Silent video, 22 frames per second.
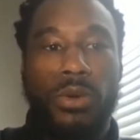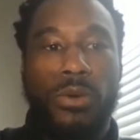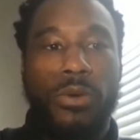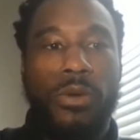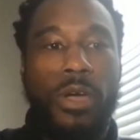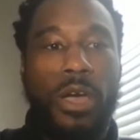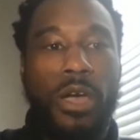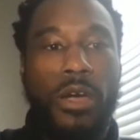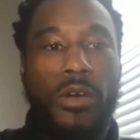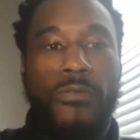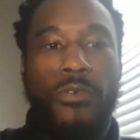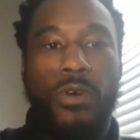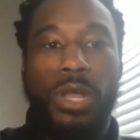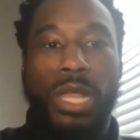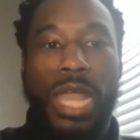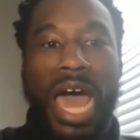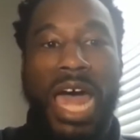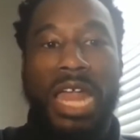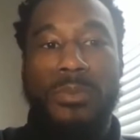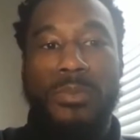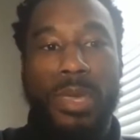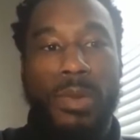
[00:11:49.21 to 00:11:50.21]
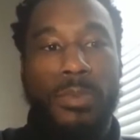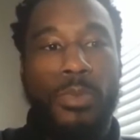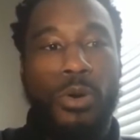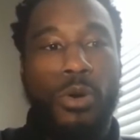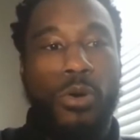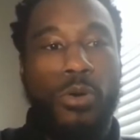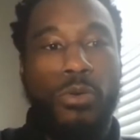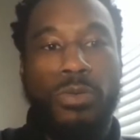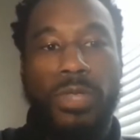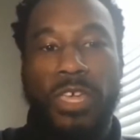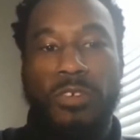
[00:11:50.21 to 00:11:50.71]
So for a lot of
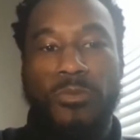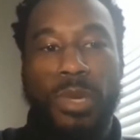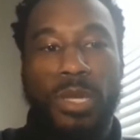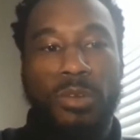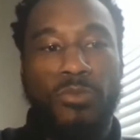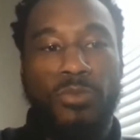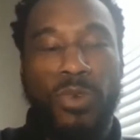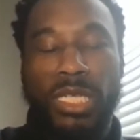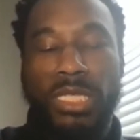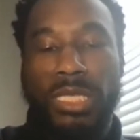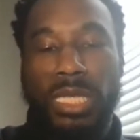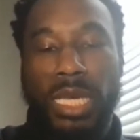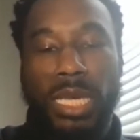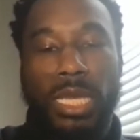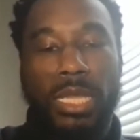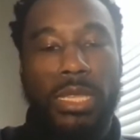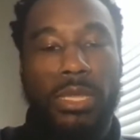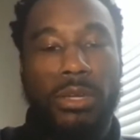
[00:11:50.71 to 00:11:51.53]
people, they've been renting